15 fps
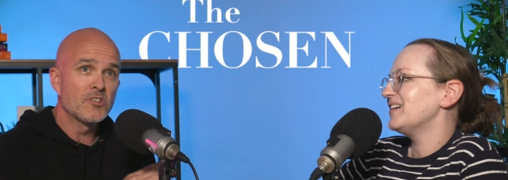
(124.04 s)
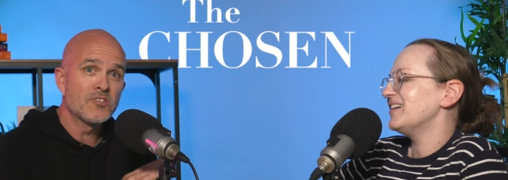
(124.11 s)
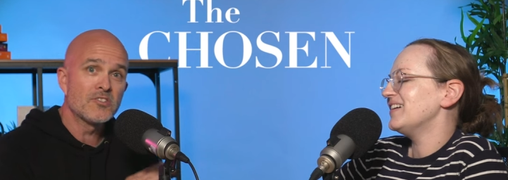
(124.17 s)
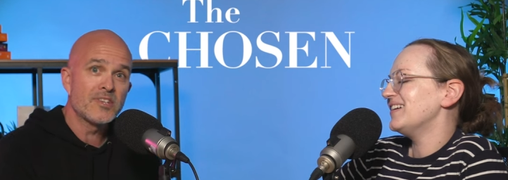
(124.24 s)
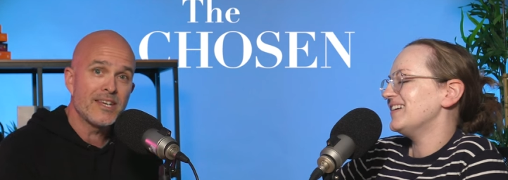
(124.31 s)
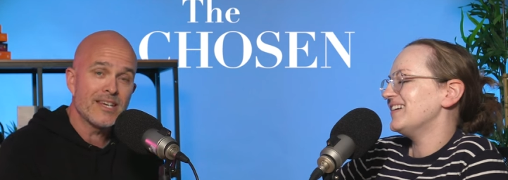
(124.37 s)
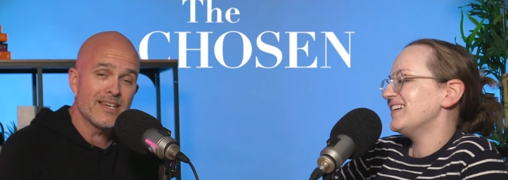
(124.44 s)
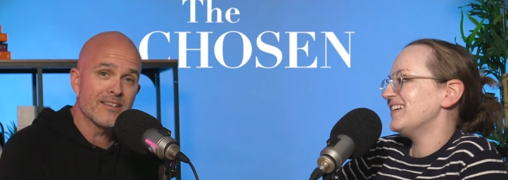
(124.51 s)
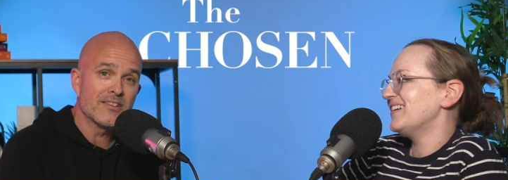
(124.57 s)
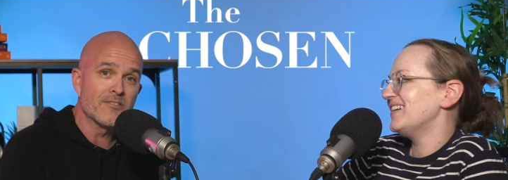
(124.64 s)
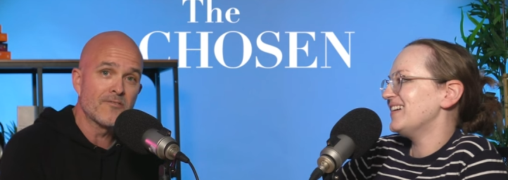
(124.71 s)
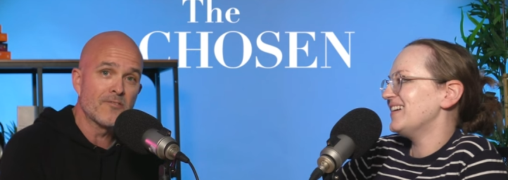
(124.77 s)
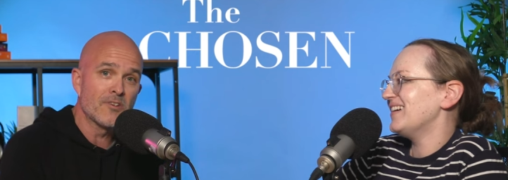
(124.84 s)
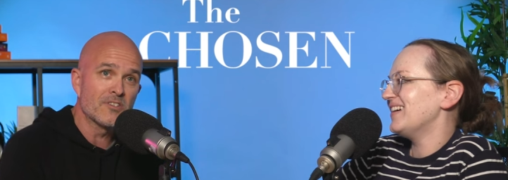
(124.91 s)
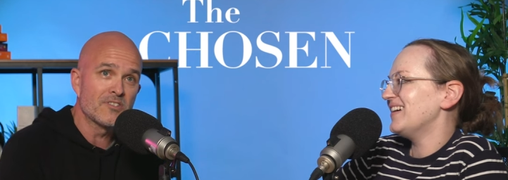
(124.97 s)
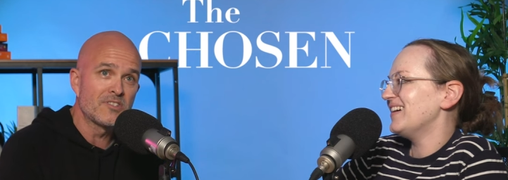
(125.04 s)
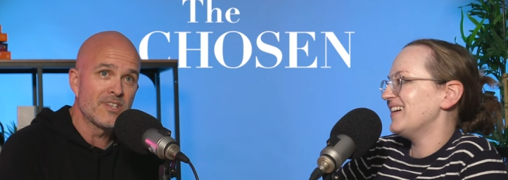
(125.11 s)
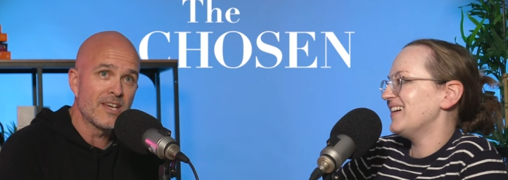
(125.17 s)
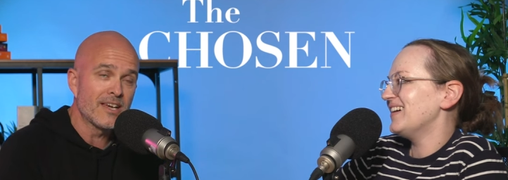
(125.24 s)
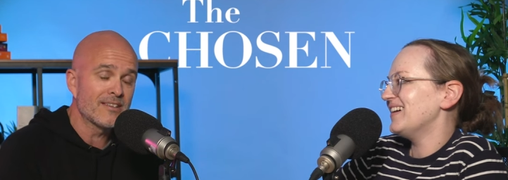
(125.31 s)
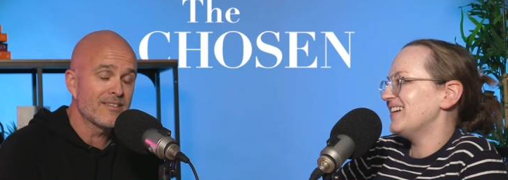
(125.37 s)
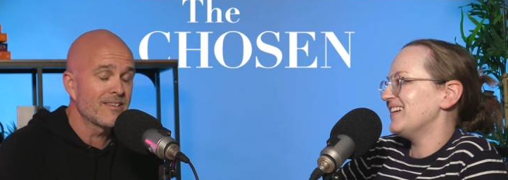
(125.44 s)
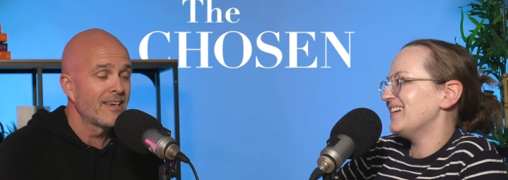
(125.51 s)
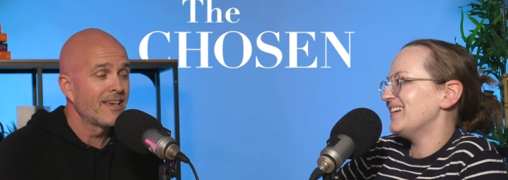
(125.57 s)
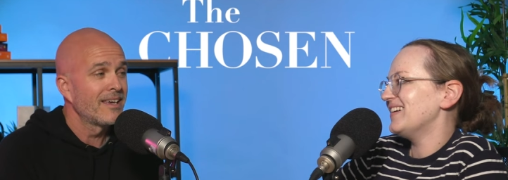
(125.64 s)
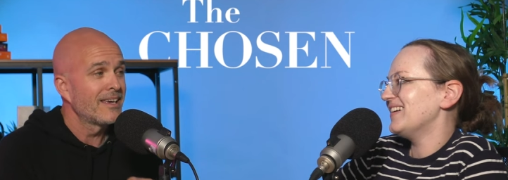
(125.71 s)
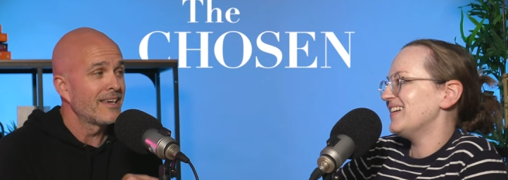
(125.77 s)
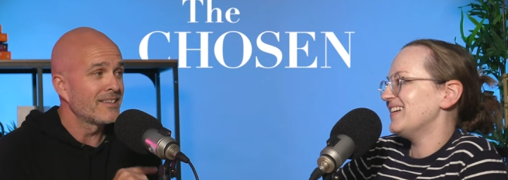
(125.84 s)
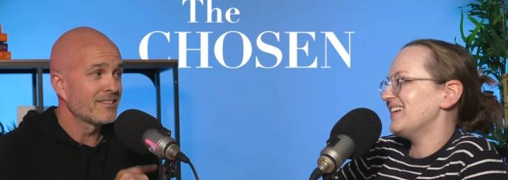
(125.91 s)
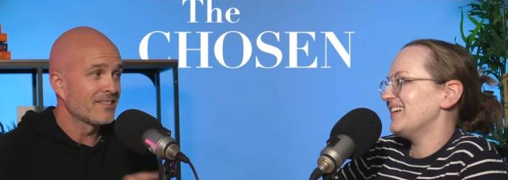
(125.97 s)
Speaker 1: you think the first death
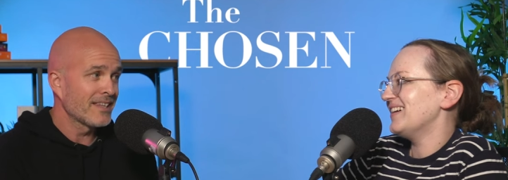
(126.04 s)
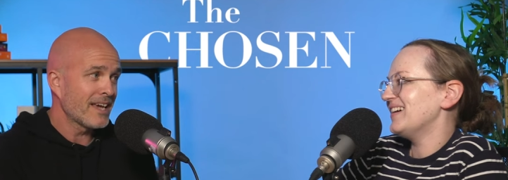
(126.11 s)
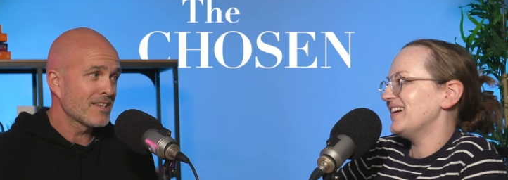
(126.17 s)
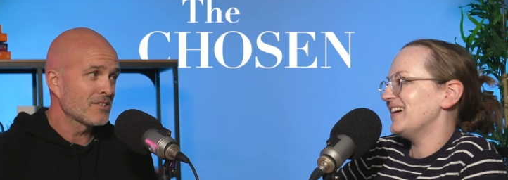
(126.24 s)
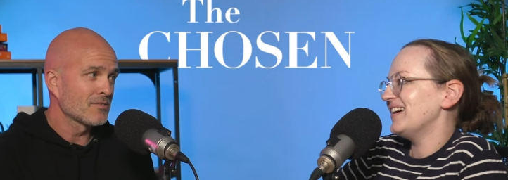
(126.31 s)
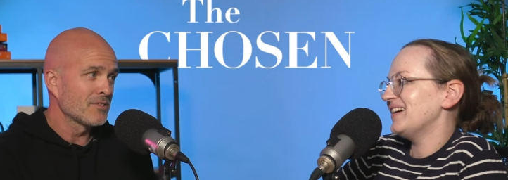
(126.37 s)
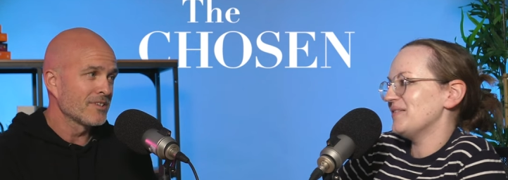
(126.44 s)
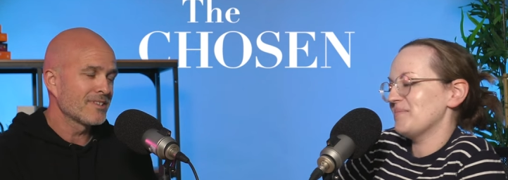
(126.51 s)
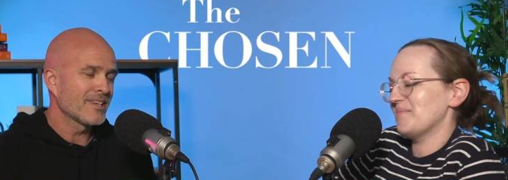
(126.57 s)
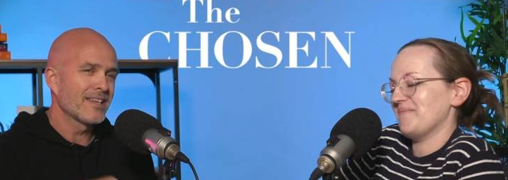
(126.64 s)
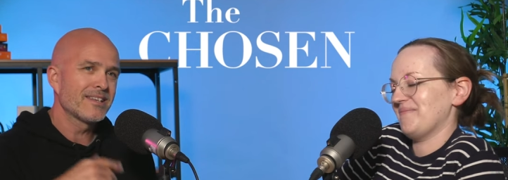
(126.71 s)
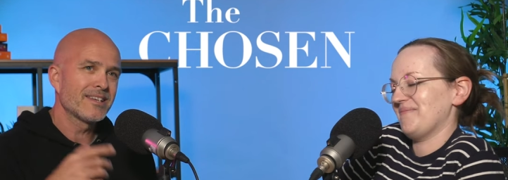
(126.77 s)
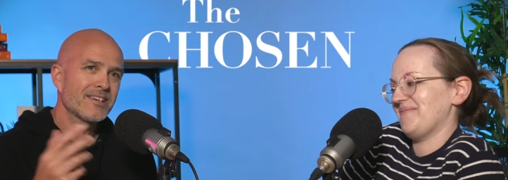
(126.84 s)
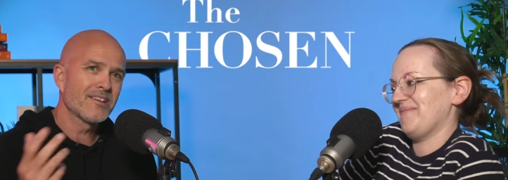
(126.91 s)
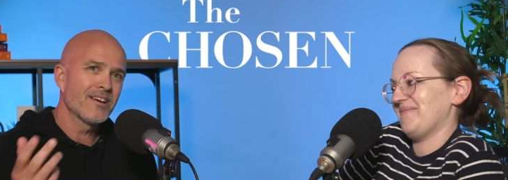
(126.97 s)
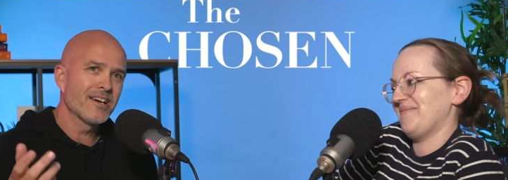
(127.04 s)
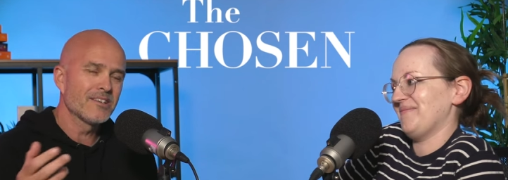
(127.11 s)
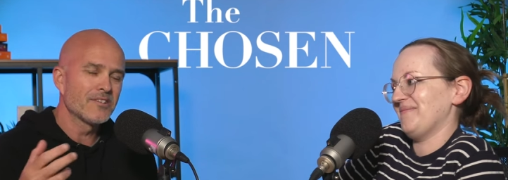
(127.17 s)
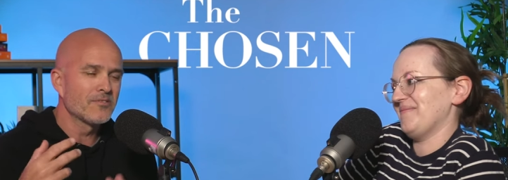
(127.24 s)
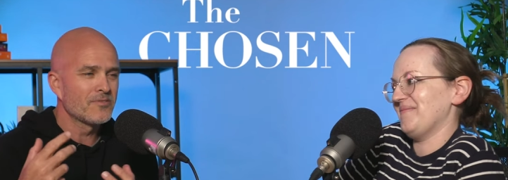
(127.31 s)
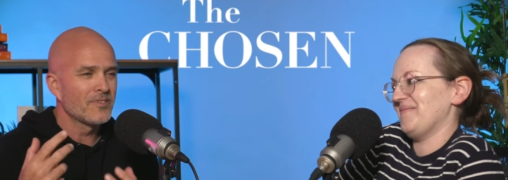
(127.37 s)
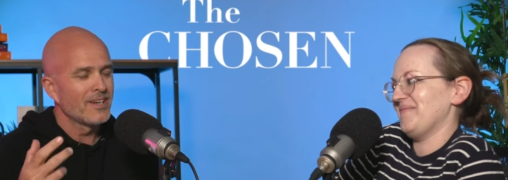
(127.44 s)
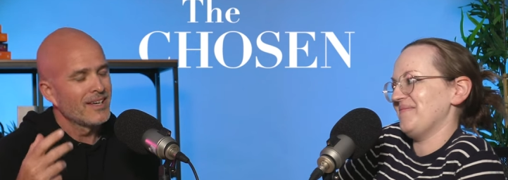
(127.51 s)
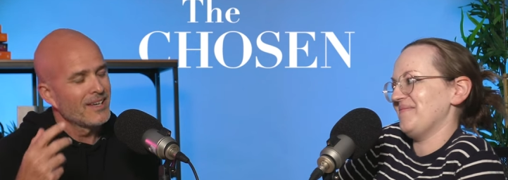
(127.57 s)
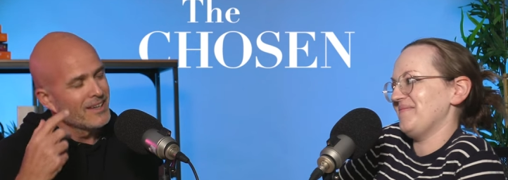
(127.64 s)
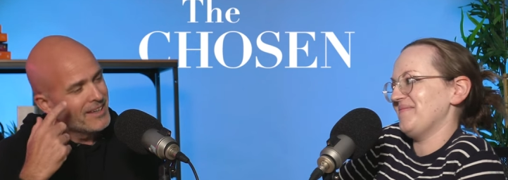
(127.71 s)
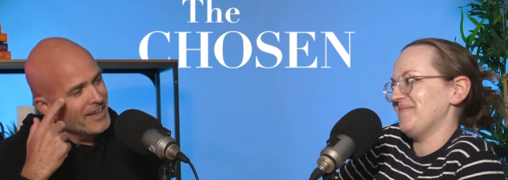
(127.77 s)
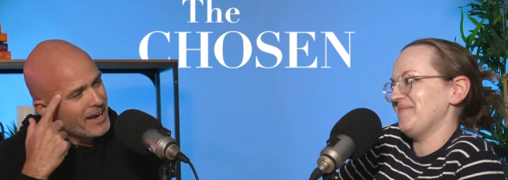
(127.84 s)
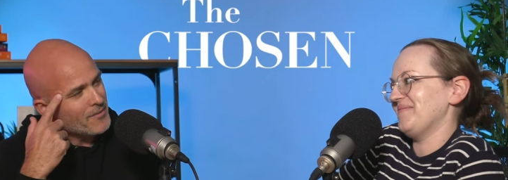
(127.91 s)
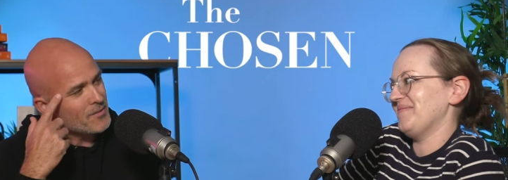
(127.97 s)
is Lazarus? And they're kind of
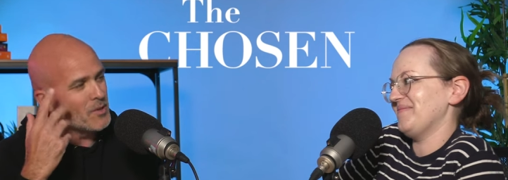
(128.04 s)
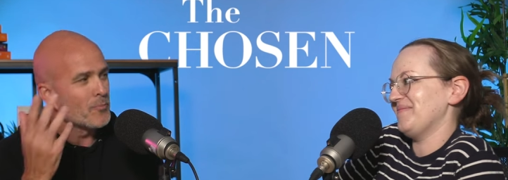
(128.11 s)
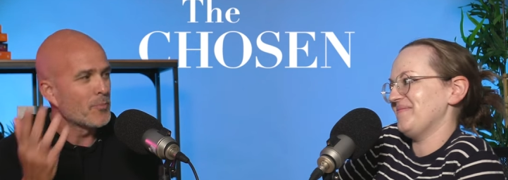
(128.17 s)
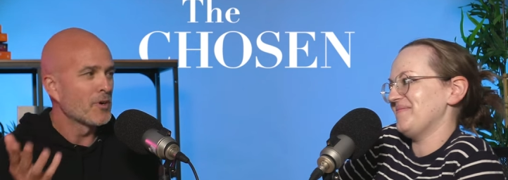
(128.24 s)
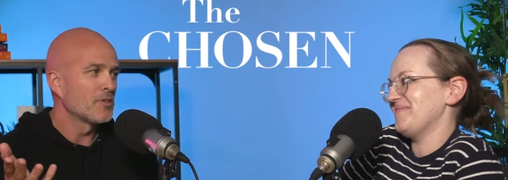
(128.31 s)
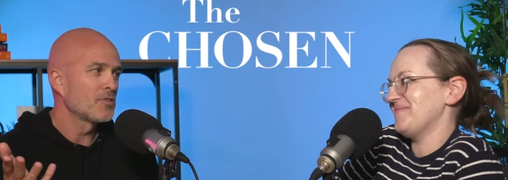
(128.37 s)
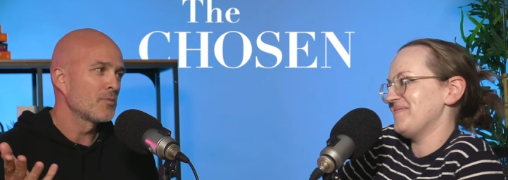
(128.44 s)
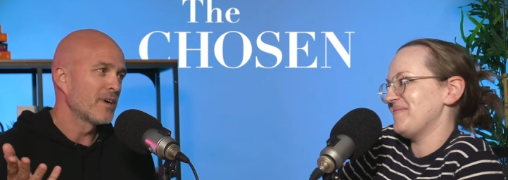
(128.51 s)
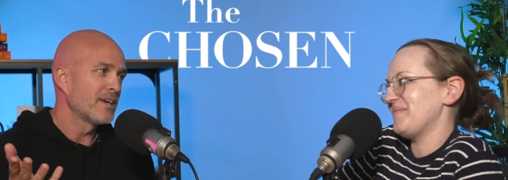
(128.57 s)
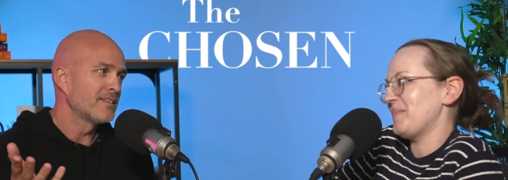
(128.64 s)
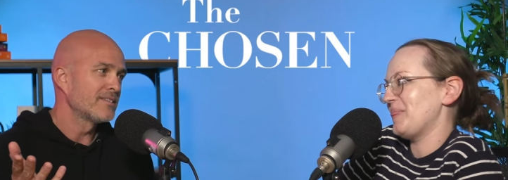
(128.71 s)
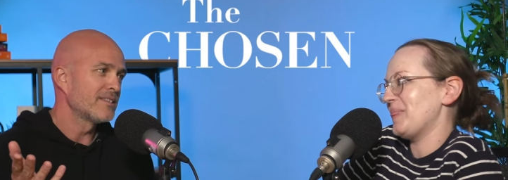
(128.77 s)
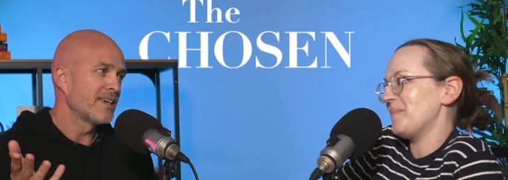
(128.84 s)
having it both ways